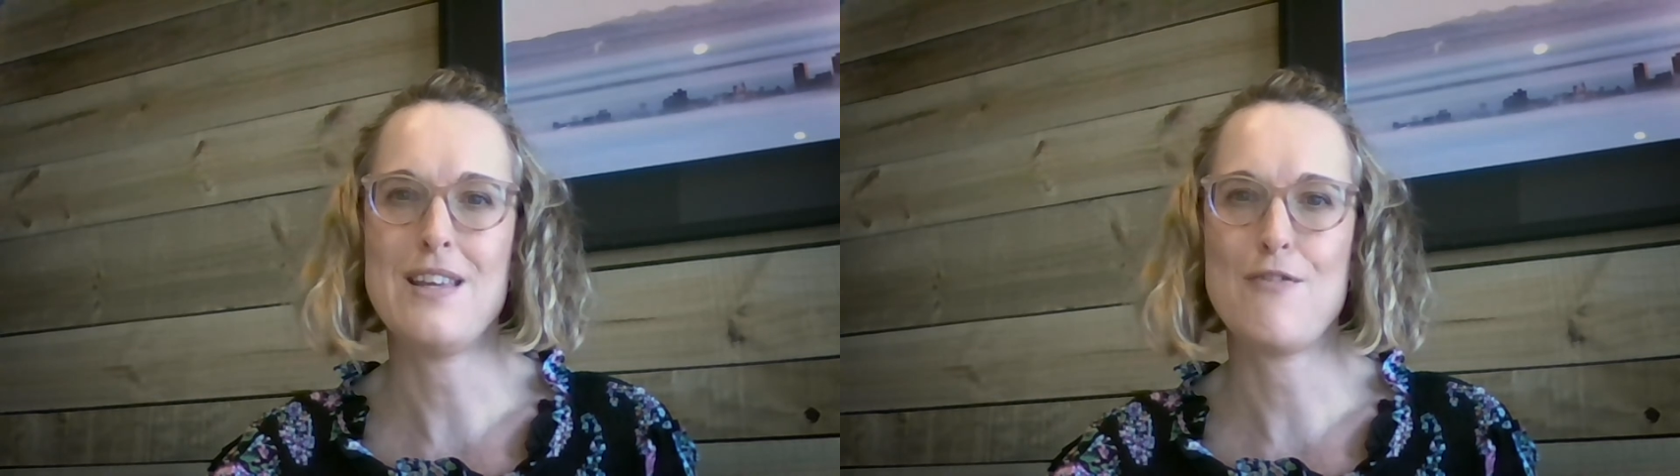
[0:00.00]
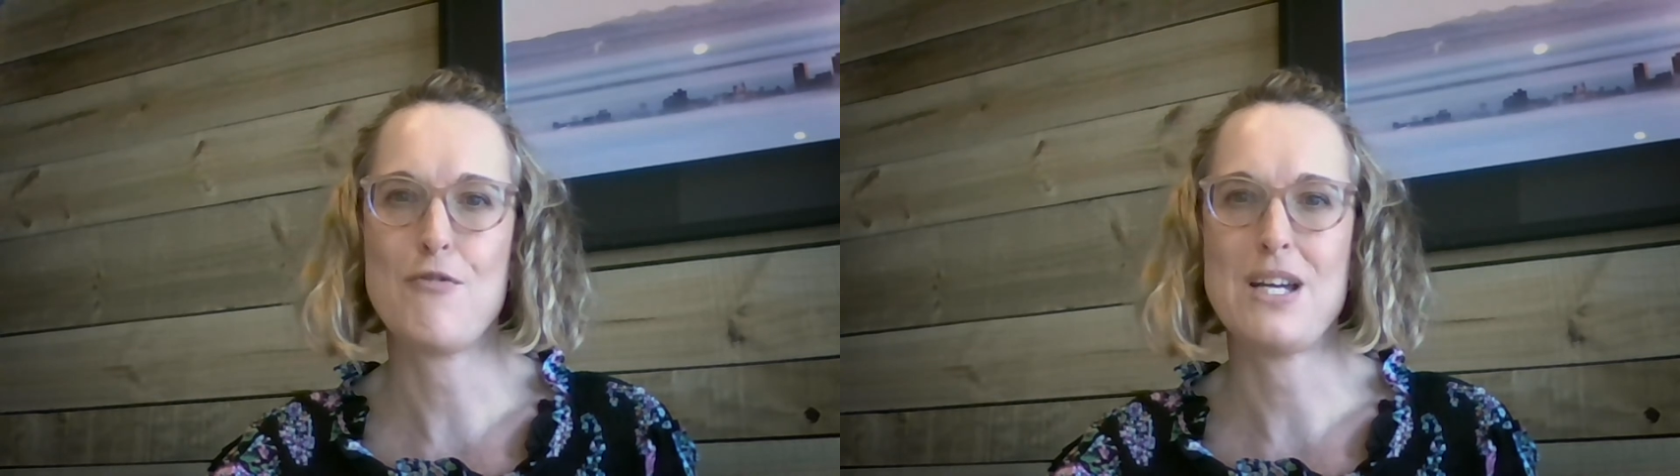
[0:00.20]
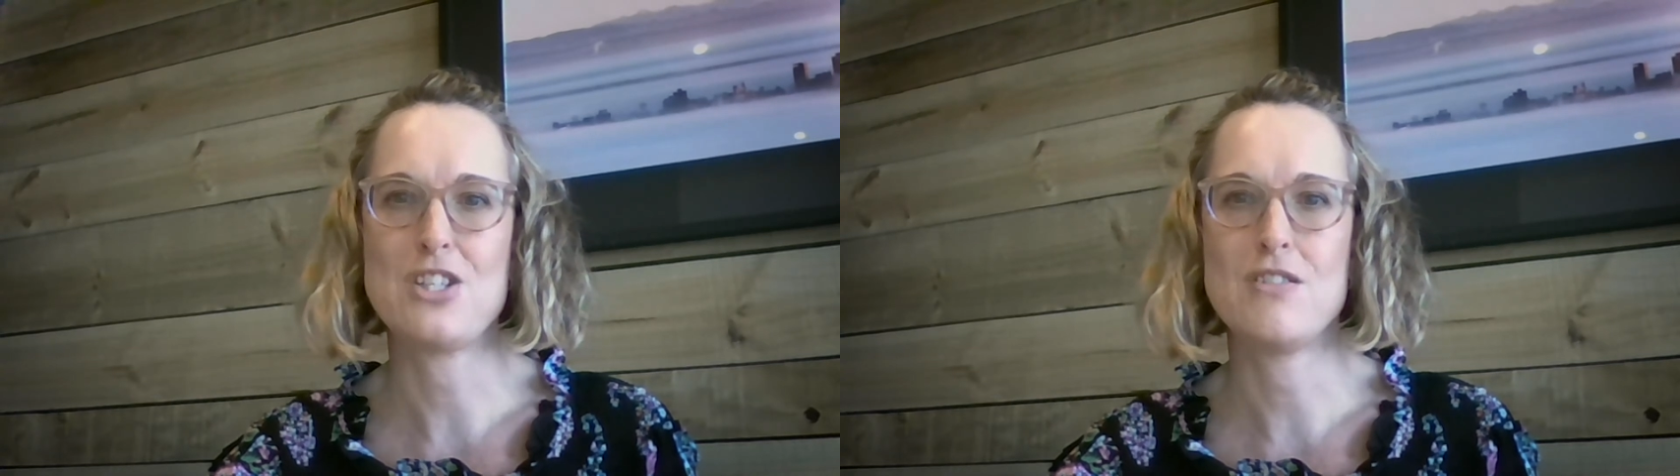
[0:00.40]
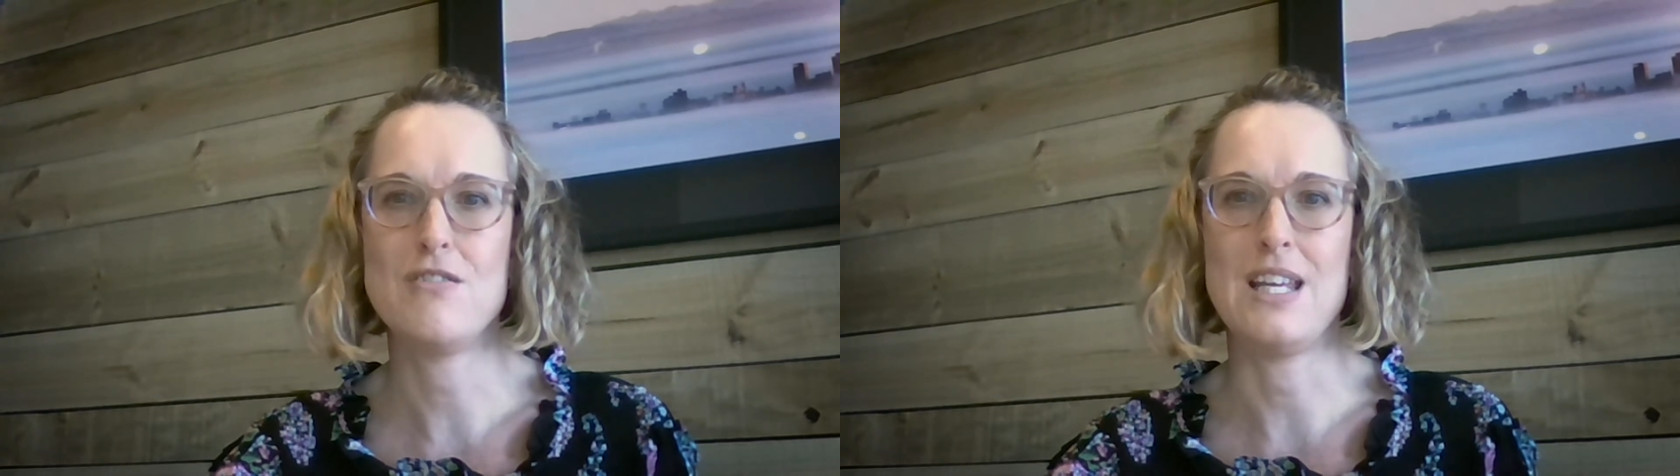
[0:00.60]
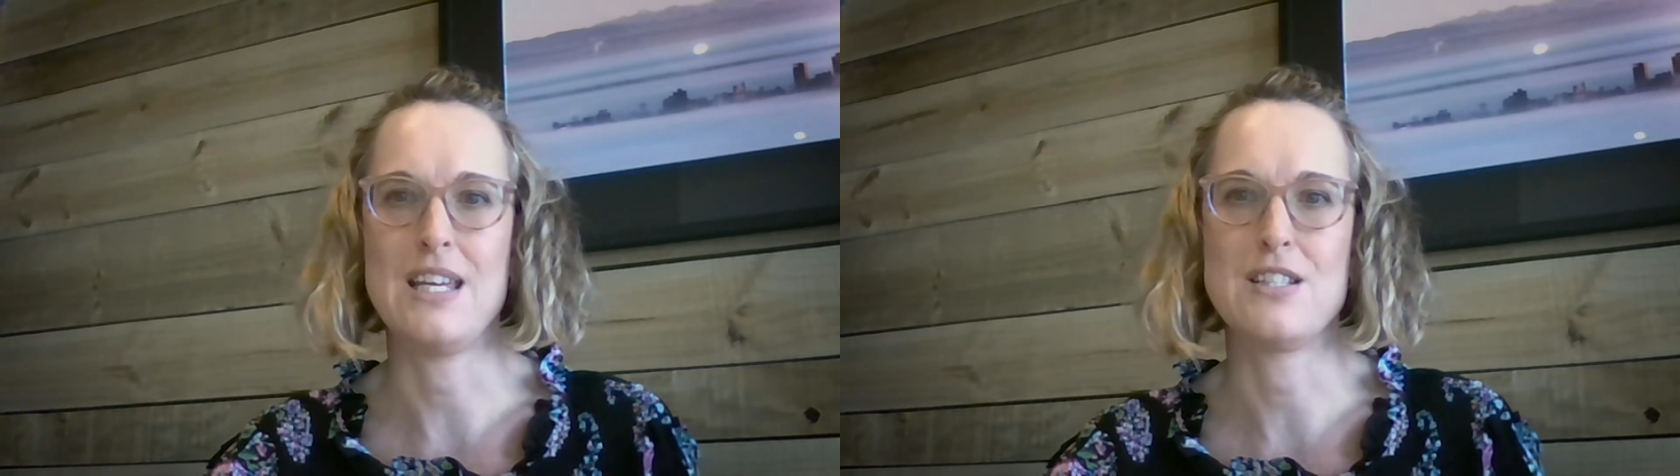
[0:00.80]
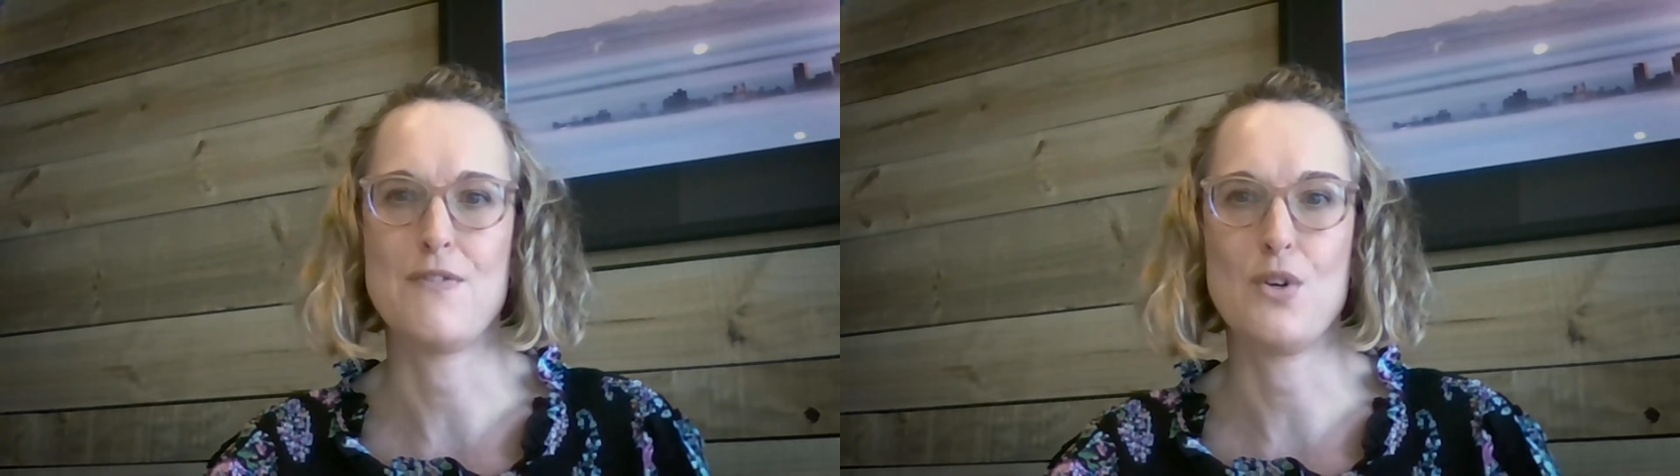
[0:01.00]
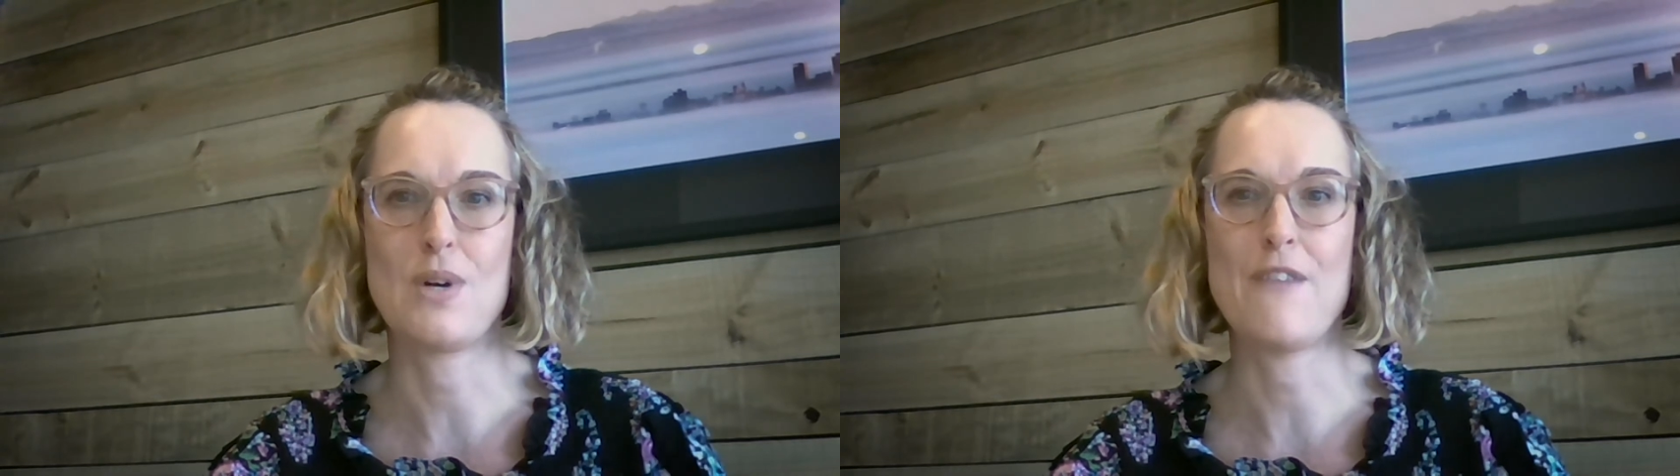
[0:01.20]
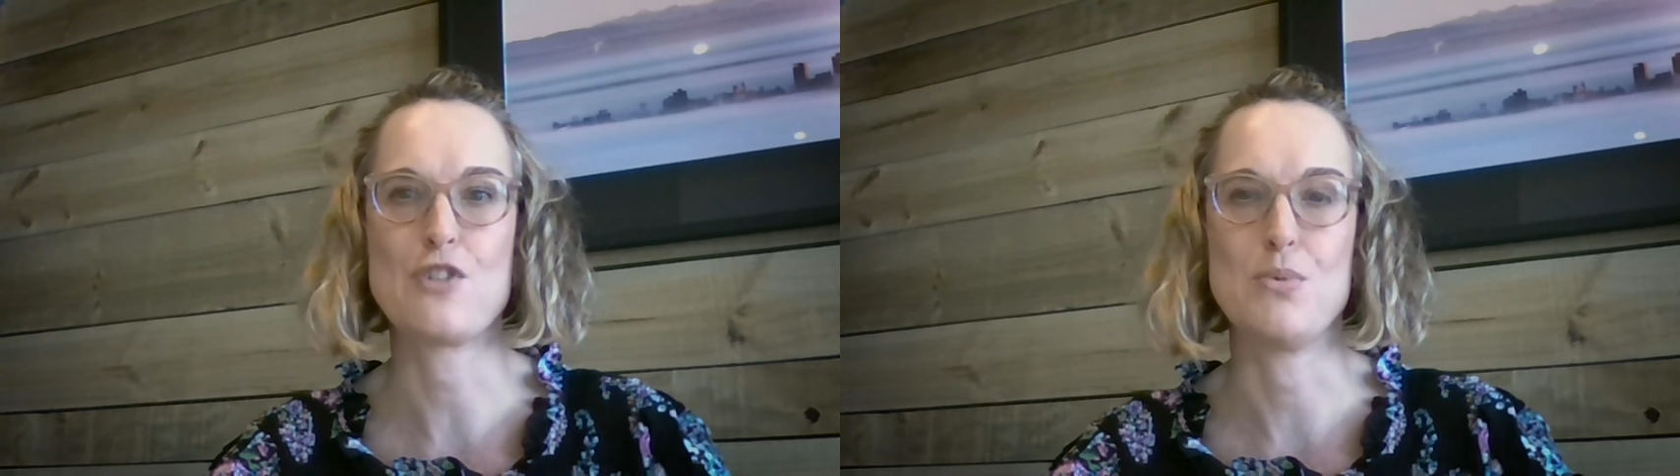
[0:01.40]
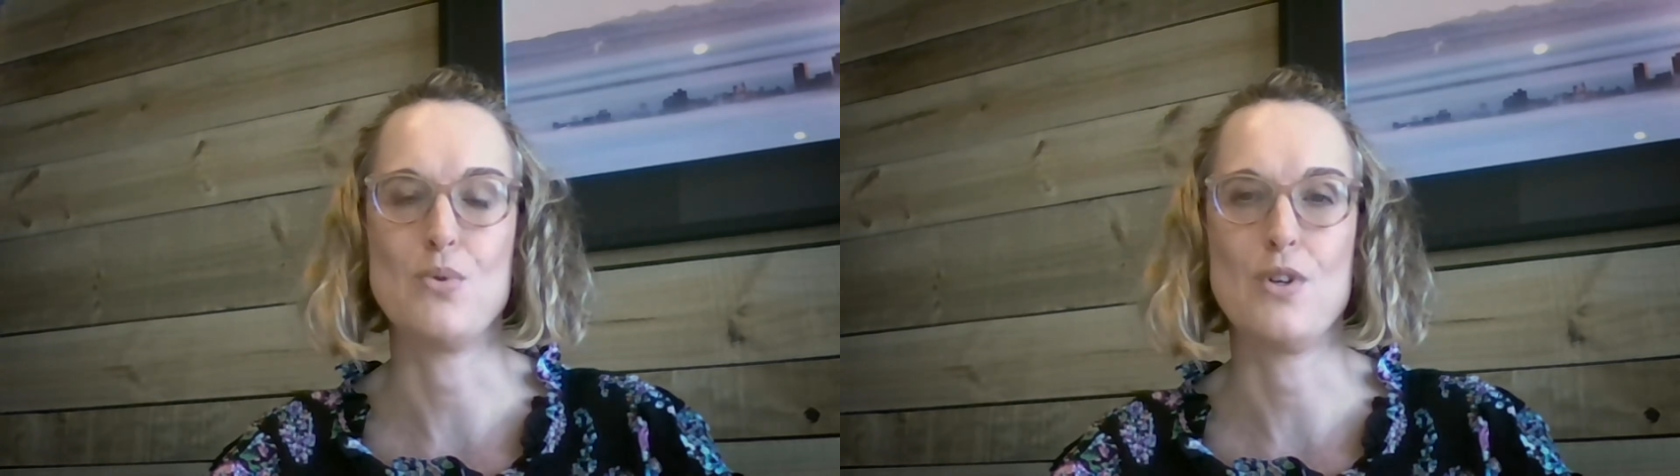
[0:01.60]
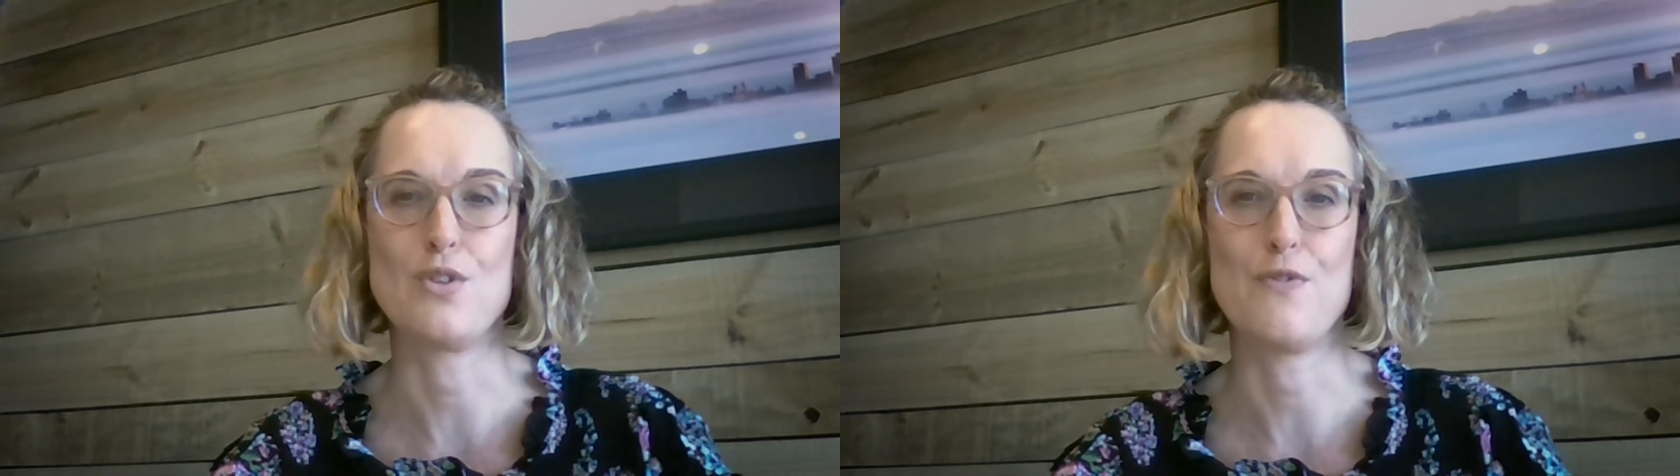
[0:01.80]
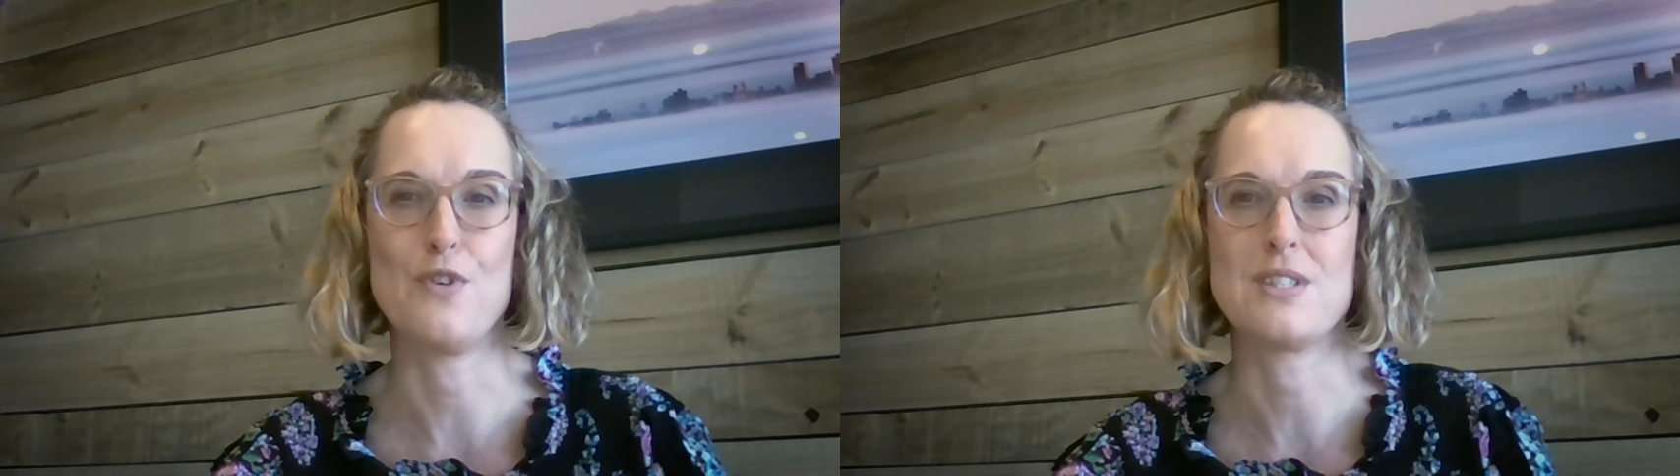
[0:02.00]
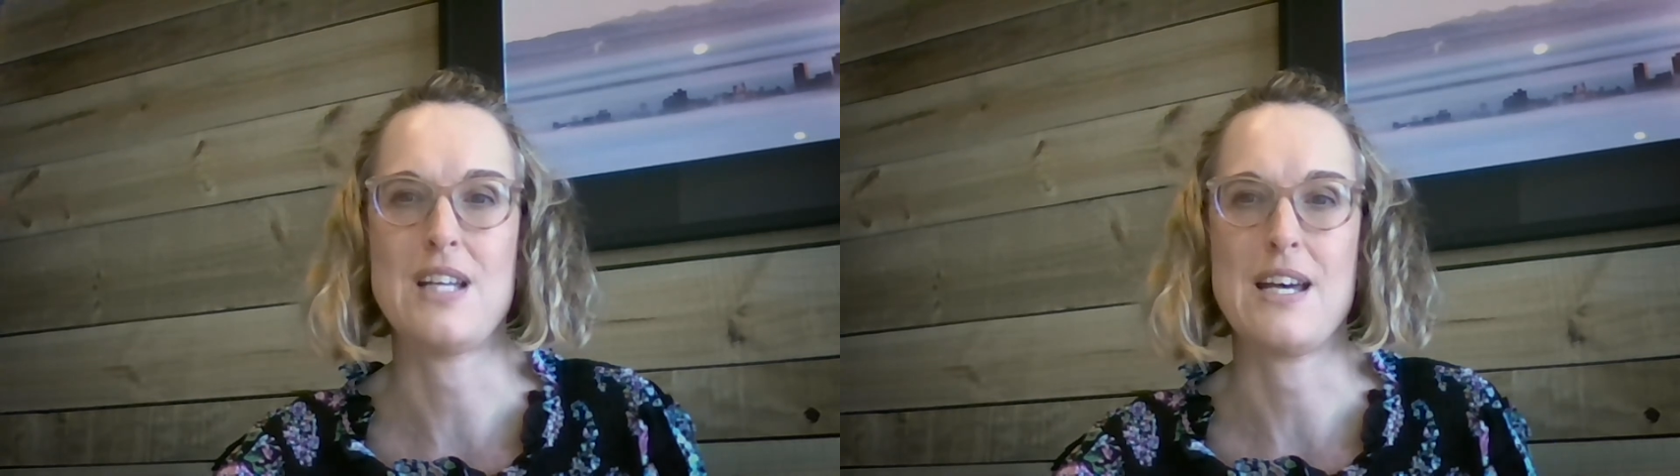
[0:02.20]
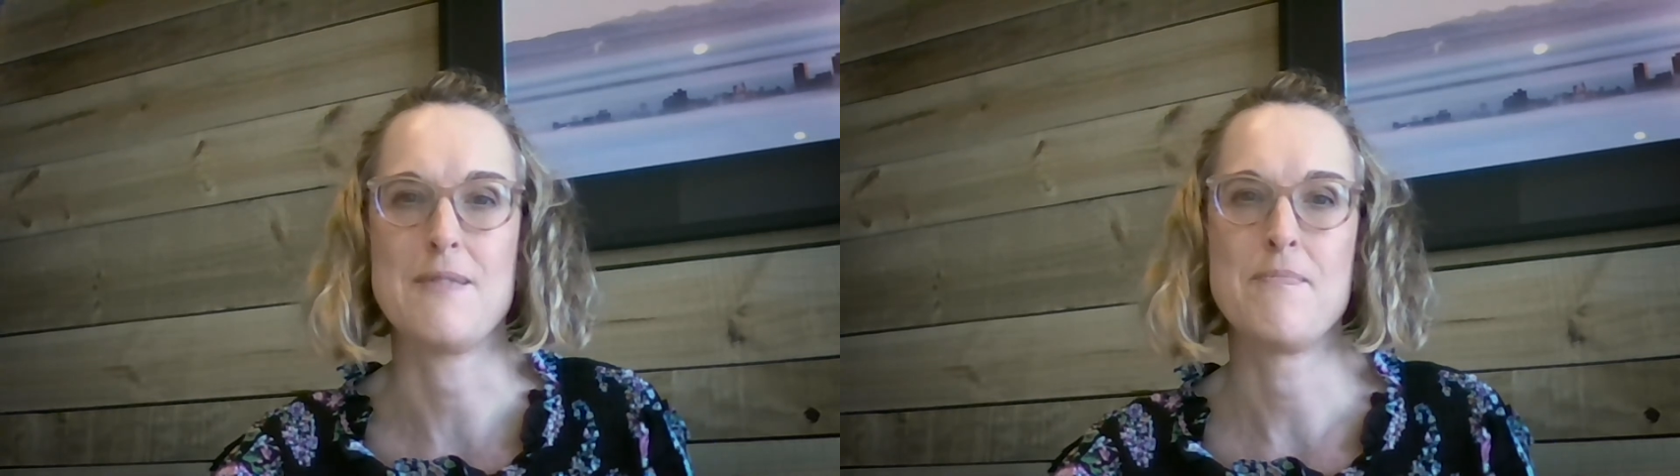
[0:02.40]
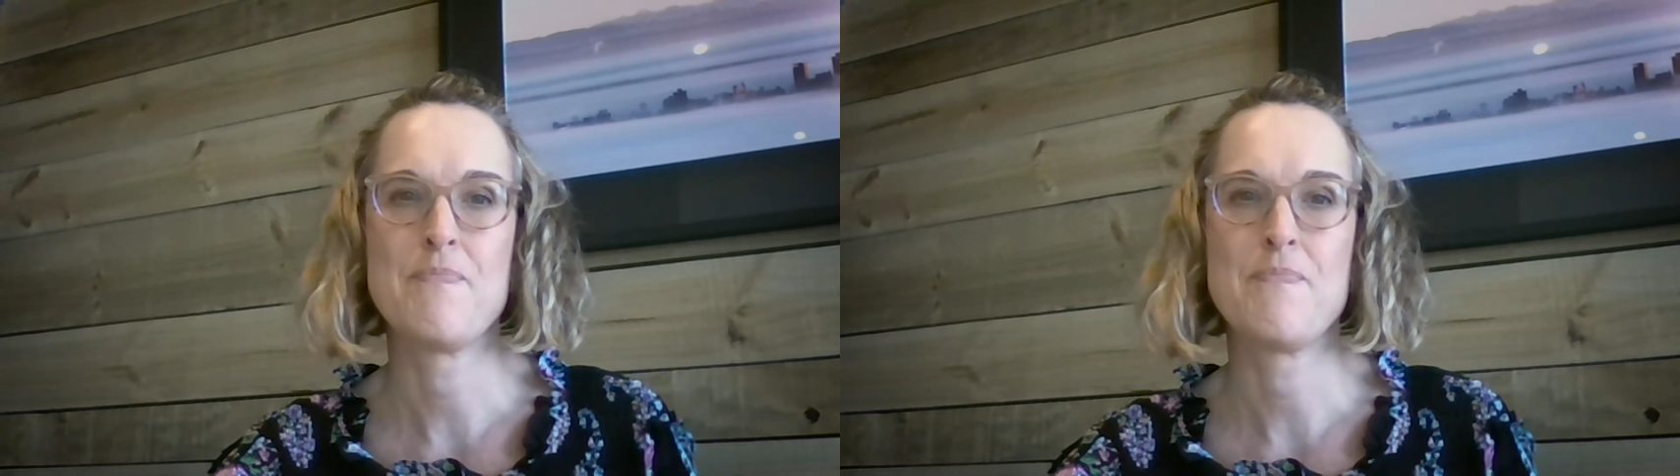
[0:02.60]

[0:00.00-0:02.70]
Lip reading: information you need to feel comfortable on your first day.